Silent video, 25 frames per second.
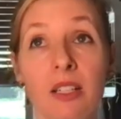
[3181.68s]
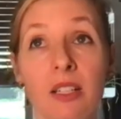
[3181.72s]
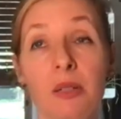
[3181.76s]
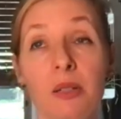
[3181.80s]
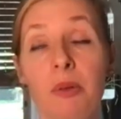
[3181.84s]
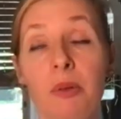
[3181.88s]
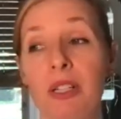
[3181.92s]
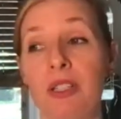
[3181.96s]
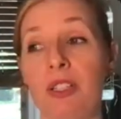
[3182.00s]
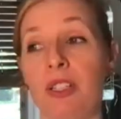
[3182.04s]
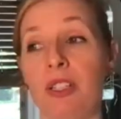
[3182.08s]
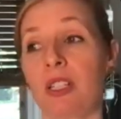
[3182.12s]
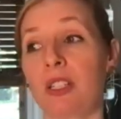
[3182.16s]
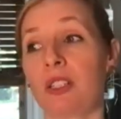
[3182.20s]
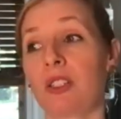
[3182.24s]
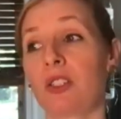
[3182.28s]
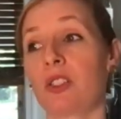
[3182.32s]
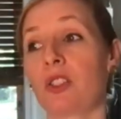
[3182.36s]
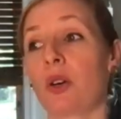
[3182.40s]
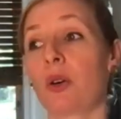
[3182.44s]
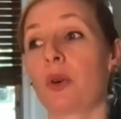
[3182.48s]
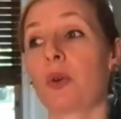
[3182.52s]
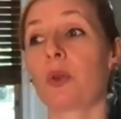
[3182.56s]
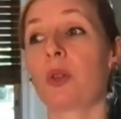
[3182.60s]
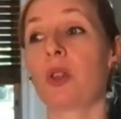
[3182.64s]
a good question.
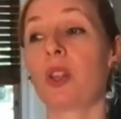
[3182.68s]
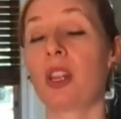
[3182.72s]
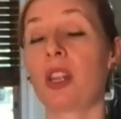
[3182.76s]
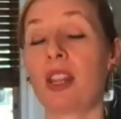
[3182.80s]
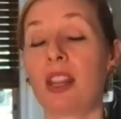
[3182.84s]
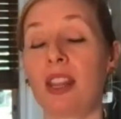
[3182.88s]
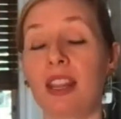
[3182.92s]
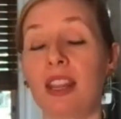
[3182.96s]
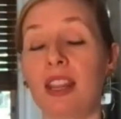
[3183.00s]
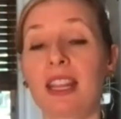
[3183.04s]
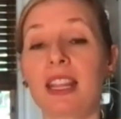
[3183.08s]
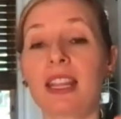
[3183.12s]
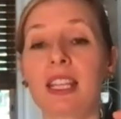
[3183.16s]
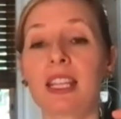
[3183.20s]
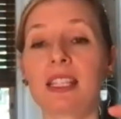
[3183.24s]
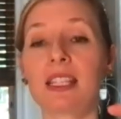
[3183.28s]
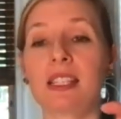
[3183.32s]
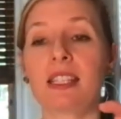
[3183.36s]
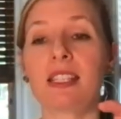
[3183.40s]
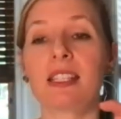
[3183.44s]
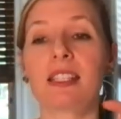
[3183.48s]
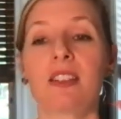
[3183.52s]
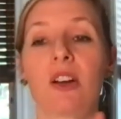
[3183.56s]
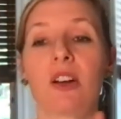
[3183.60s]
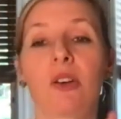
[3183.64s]
So
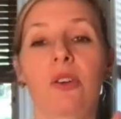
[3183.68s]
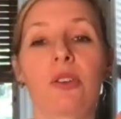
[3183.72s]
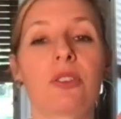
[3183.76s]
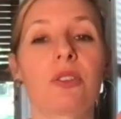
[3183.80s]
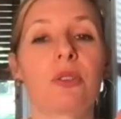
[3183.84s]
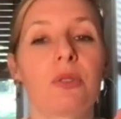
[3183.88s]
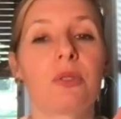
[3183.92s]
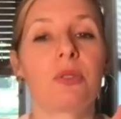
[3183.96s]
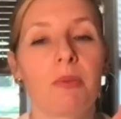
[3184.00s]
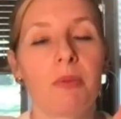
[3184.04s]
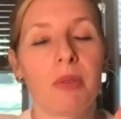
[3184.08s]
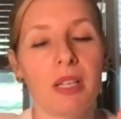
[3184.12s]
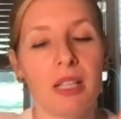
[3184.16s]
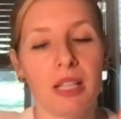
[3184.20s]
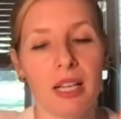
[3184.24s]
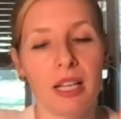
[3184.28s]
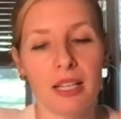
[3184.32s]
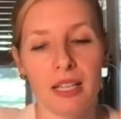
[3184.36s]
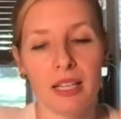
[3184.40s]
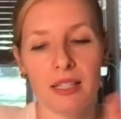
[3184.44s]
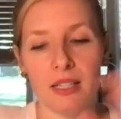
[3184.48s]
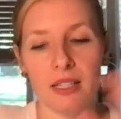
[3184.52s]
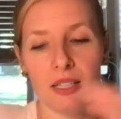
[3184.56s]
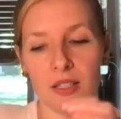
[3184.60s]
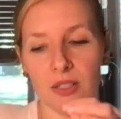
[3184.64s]
this is also something that
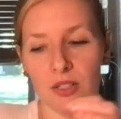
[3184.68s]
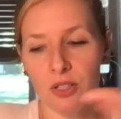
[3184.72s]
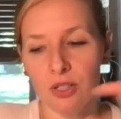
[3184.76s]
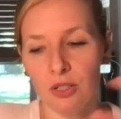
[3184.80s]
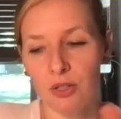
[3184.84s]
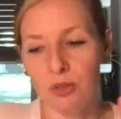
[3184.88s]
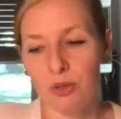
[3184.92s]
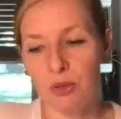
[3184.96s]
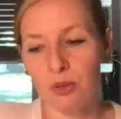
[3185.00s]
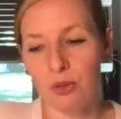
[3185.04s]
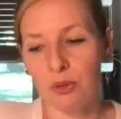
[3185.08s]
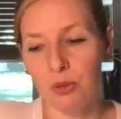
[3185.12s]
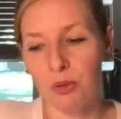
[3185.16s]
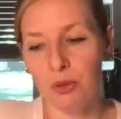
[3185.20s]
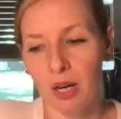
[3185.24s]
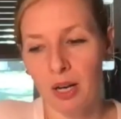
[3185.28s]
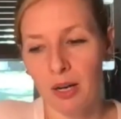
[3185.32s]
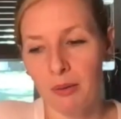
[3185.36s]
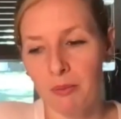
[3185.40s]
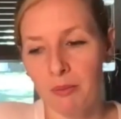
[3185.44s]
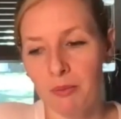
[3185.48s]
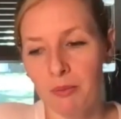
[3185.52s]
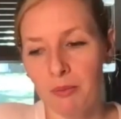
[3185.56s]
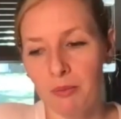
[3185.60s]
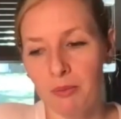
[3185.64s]
gets into
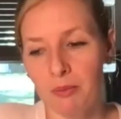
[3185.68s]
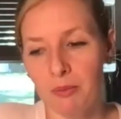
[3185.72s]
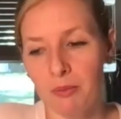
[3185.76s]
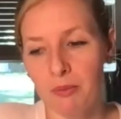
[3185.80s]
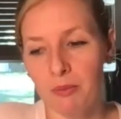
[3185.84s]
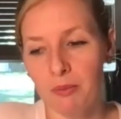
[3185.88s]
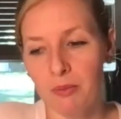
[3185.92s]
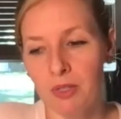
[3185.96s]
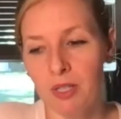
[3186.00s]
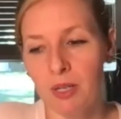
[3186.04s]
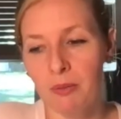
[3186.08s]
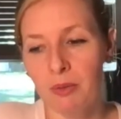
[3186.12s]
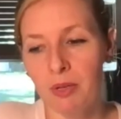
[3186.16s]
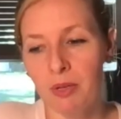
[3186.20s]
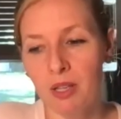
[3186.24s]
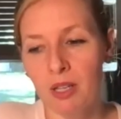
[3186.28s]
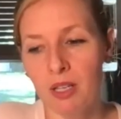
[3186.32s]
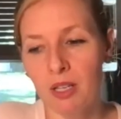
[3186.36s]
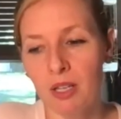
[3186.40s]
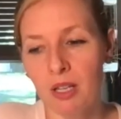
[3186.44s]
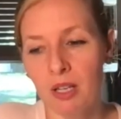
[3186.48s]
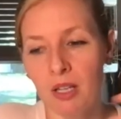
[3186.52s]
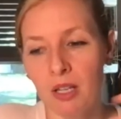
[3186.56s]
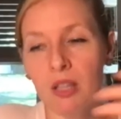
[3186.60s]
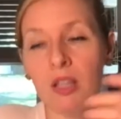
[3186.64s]
um, some of
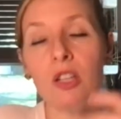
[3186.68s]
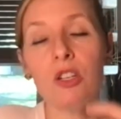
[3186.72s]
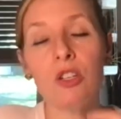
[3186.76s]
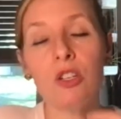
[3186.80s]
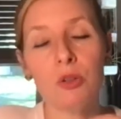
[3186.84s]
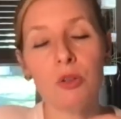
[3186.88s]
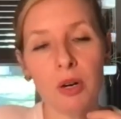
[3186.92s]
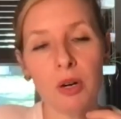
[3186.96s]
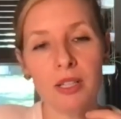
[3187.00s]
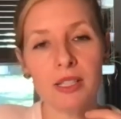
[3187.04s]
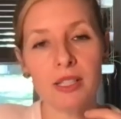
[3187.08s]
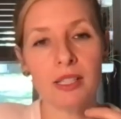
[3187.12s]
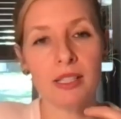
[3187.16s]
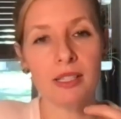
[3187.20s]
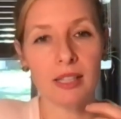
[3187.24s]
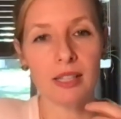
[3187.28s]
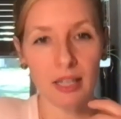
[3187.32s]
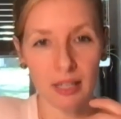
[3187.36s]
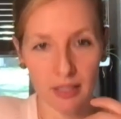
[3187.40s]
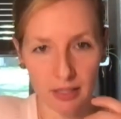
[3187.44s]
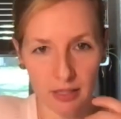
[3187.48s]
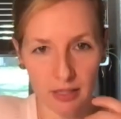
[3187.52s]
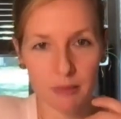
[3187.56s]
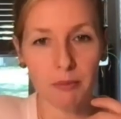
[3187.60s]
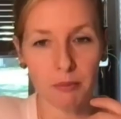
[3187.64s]
the, the nuances
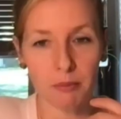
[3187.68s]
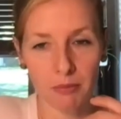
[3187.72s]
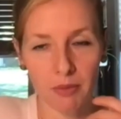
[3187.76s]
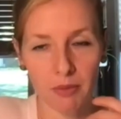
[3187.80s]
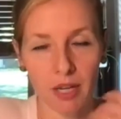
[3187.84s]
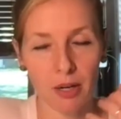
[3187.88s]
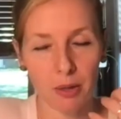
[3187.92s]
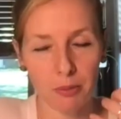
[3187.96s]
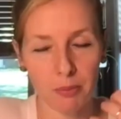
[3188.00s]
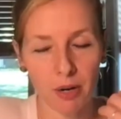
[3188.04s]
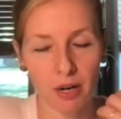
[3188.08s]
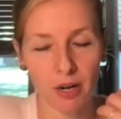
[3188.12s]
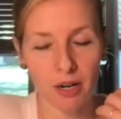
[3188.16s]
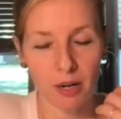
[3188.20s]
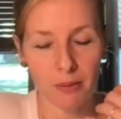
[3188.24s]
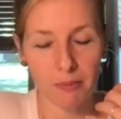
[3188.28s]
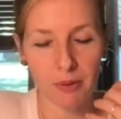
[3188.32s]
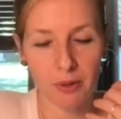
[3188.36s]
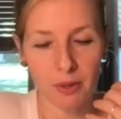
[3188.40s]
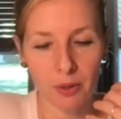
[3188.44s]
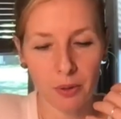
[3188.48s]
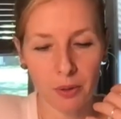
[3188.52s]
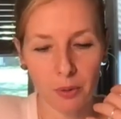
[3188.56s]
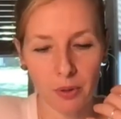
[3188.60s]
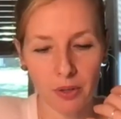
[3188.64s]
that, that are brought up
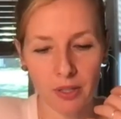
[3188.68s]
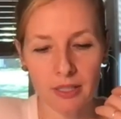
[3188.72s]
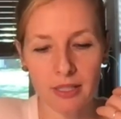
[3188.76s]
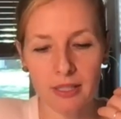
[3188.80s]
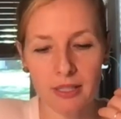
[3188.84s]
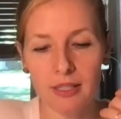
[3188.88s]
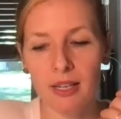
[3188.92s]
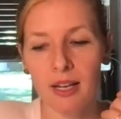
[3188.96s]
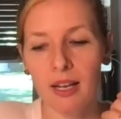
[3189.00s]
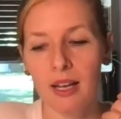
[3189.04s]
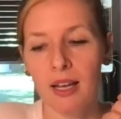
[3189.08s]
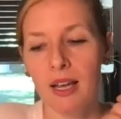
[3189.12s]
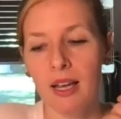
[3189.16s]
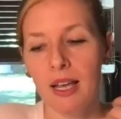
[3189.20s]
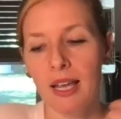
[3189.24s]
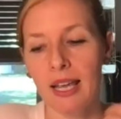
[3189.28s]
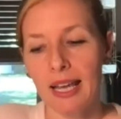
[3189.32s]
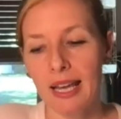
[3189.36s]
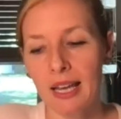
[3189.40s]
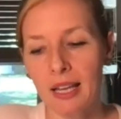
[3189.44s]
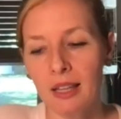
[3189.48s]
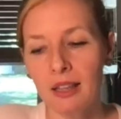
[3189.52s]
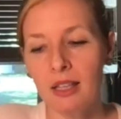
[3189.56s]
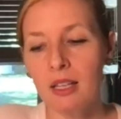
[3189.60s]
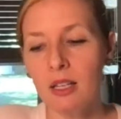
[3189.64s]
in the course.
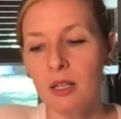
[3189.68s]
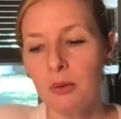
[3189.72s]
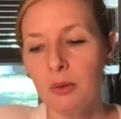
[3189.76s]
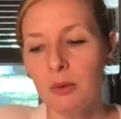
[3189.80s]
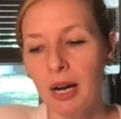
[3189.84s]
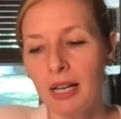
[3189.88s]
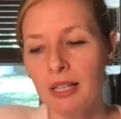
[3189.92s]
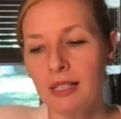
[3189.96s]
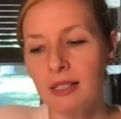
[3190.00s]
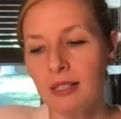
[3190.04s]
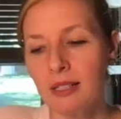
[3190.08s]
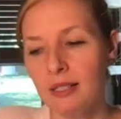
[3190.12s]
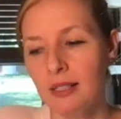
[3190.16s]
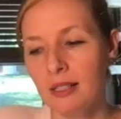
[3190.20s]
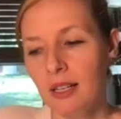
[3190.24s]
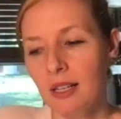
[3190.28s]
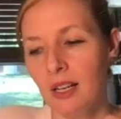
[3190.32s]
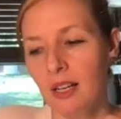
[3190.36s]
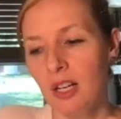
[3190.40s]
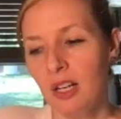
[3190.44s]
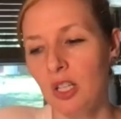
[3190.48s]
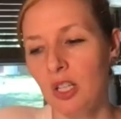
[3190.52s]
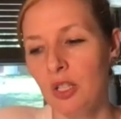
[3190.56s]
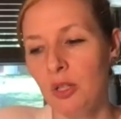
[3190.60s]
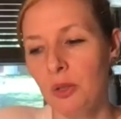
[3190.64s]
In the US,
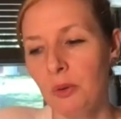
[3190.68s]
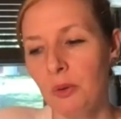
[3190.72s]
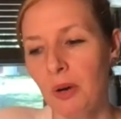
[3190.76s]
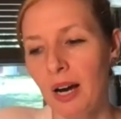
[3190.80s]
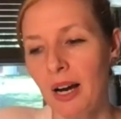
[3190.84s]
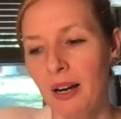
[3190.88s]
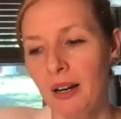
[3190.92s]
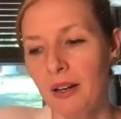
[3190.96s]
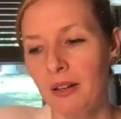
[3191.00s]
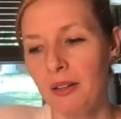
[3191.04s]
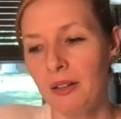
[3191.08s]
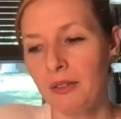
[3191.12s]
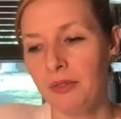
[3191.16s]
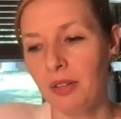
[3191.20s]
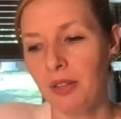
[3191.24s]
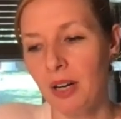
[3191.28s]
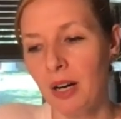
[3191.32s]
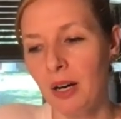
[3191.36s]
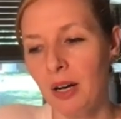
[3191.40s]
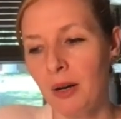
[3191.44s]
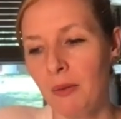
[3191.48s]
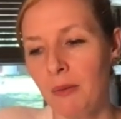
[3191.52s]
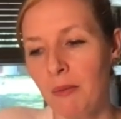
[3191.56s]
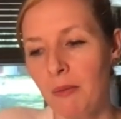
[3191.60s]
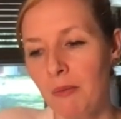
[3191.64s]
you have
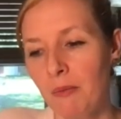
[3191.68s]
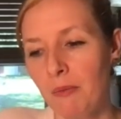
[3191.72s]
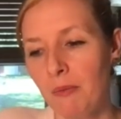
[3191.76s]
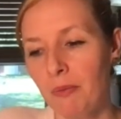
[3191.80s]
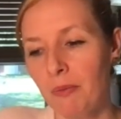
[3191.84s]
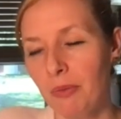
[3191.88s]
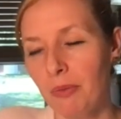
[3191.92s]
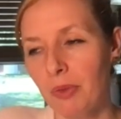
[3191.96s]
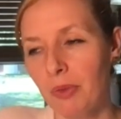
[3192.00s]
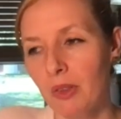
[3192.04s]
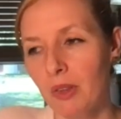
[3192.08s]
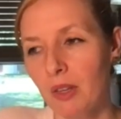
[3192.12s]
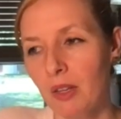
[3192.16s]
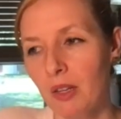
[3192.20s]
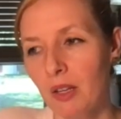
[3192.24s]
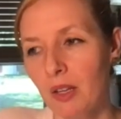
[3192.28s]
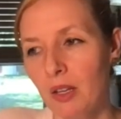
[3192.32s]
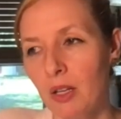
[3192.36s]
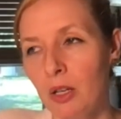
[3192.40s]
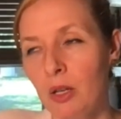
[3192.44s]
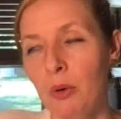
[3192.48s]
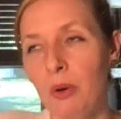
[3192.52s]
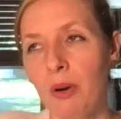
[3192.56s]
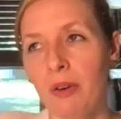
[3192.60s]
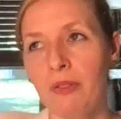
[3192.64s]
um,
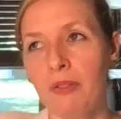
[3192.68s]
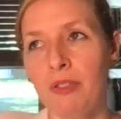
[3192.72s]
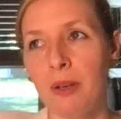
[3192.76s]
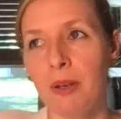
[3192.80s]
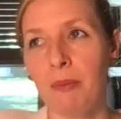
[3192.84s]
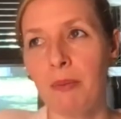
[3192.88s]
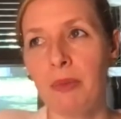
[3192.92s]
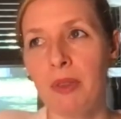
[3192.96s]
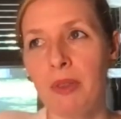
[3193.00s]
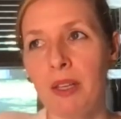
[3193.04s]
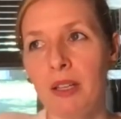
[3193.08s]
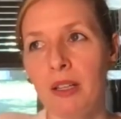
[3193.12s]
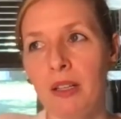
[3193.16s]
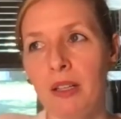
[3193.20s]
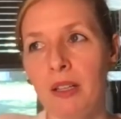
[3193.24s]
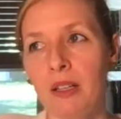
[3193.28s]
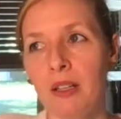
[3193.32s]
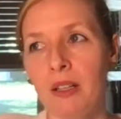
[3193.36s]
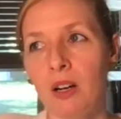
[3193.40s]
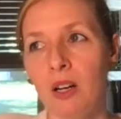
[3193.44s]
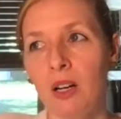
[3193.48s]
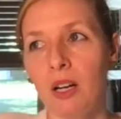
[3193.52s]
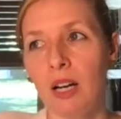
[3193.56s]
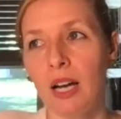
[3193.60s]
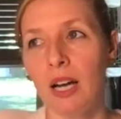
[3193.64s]
you have
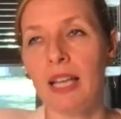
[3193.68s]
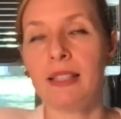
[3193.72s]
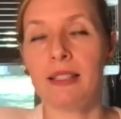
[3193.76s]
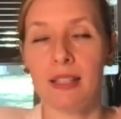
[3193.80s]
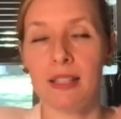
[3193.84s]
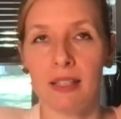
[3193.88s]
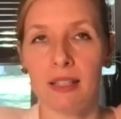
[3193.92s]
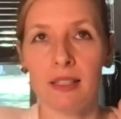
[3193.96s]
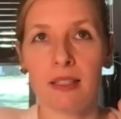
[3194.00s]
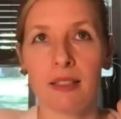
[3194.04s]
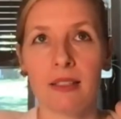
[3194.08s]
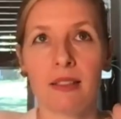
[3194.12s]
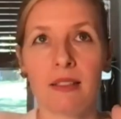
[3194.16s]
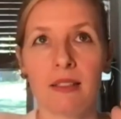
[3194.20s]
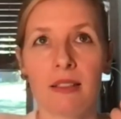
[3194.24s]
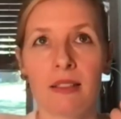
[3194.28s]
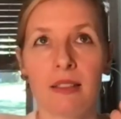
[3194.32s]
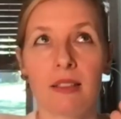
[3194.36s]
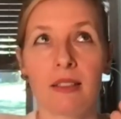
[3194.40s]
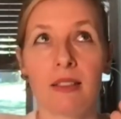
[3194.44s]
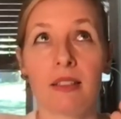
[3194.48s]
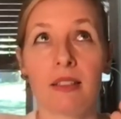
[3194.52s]
something, it's a